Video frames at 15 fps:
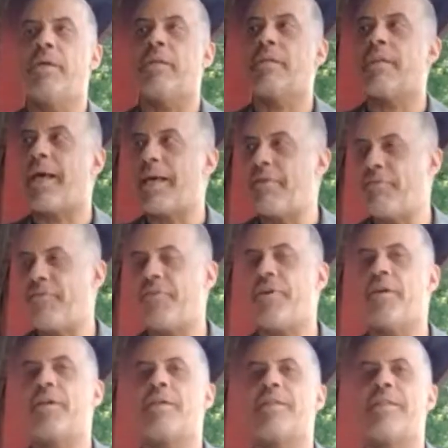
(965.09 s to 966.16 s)
Life,
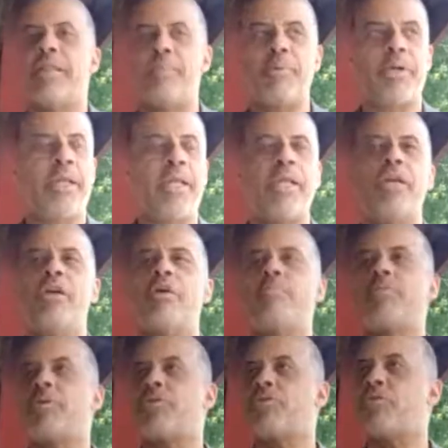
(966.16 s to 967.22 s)
liberty,
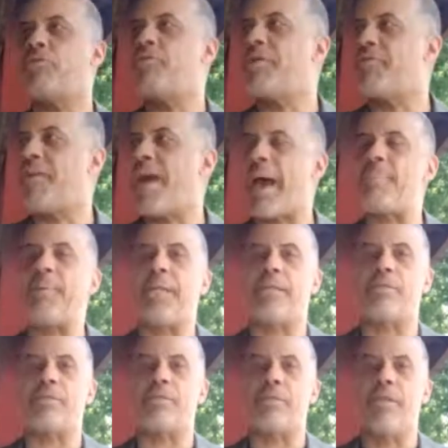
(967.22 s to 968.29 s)
pursuit of
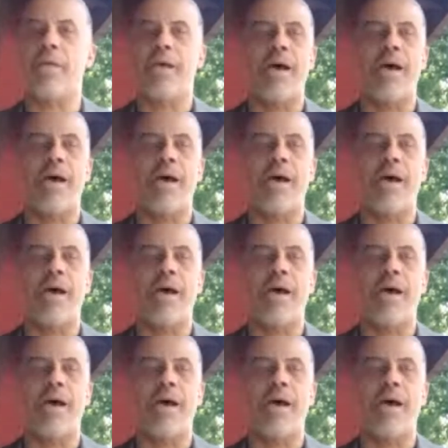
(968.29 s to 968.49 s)
happiness.